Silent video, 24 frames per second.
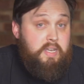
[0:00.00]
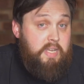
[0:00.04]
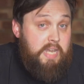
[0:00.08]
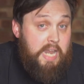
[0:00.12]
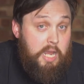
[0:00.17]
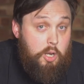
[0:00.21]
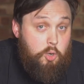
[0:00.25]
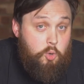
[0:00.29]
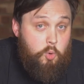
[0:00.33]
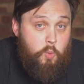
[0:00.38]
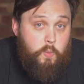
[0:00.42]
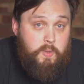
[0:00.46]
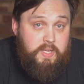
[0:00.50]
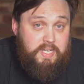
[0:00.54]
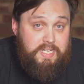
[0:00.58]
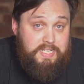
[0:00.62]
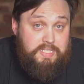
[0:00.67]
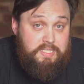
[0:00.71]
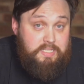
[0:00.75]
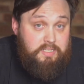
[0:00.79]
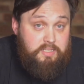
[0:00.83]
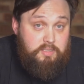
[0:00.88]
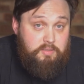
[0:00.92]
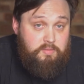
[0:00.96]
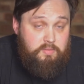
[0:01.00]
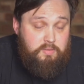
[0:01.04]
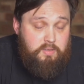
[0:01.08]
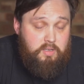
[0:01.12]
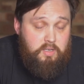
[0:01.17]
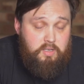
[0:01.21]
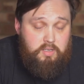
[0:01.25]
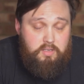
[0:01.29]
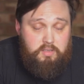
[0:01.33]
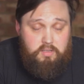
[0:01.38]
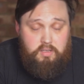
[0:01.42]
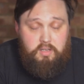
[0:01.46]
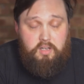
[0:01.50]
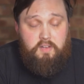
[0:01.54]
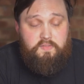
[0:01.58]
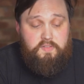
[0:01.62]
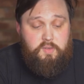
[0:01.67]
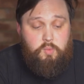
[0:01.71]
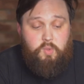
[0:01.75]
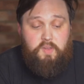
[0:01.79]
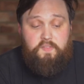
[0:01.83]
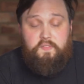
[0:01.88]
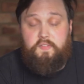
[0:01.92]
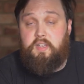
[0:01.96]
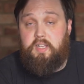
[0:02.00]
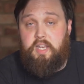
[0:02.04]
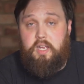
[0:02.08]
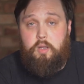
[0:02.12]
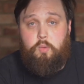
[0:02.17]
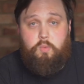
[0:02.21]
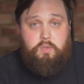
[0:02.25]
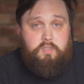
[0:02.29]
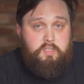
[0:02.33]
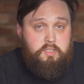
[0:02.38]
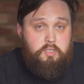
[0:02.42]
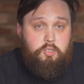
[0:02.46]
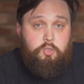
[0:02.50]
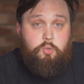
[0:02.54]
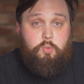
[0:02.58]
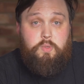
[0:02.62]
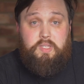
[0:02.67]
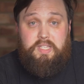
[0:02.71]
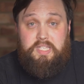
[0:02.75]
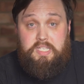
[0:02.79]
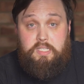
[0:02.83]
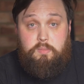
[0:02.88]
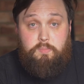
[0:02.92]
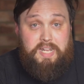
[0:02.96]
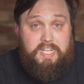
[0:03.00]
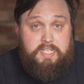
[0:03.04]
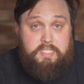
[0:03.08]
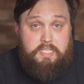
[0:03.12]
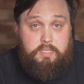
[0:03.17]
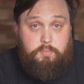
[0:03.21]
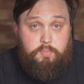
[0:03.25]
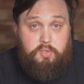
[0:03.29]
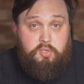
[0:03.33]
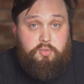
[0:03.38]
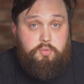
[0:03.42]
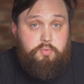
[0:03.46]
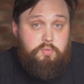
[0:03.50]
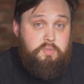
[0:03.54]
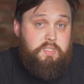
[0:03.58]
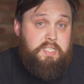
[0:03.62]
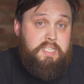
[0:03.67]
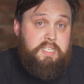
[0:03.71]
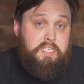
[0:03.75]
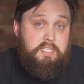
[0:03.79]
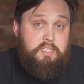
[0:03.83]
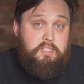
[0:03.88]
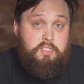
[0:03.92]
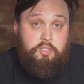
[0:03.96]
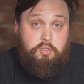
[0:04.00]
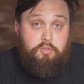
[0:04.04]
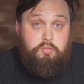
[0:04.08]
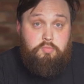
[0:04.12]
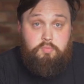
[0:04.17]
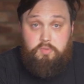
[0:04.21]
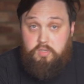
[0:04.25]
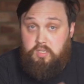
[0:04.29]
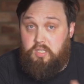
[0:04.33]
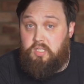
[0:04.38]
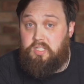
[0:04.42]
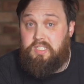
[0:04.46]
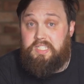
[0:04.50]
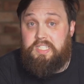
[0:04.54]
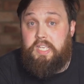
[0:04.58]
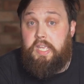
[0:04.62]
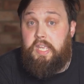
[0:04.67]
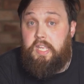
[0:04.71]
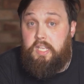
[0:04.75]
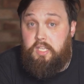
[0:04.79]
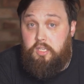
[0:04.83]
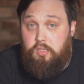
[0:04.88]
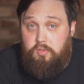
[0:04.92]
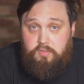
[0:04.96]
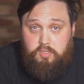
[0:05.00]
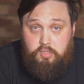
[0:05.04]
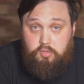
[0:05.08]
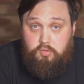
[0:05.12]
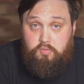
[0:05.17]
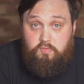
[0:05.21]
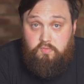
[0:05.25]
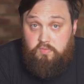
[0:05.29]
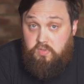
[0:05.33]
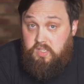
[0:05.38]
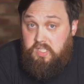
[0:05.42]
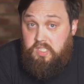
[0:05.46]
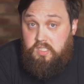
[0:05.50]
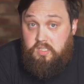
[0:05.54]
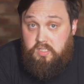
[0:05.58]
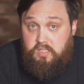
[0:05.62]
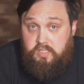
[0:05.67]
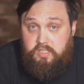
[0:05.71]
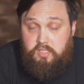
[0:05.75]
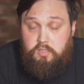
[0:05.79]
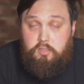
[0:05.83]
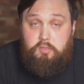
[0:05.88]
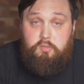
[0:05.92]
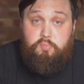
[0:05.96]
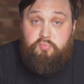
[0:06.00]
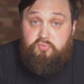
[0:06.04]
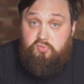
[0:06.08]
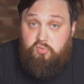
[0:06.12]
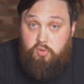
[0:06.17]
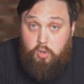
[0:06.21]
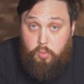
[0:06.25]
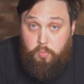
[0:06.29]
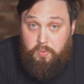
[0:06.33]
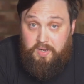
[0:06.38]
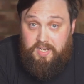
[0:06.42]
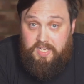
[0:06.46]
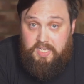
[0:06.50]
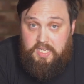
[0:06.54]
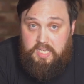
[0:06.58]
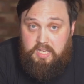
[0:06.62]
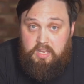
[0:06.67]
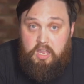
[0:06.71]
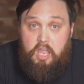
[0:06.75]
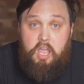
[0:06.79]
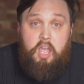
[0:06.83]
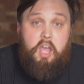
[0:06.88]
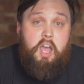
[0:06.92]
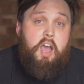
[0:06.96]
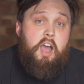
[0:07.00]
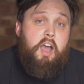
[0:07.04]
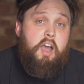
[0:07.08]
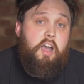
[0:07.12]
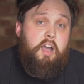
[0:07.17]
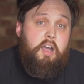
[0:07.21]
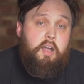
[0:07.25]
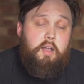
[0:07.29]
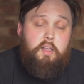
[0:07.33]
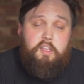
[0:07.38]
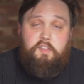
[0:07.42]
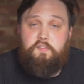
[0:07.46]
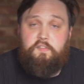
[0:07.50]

Now all we need to do, uh, after we've figured out what to do with these plastic bottles, is to continue to recycle properly. Uh,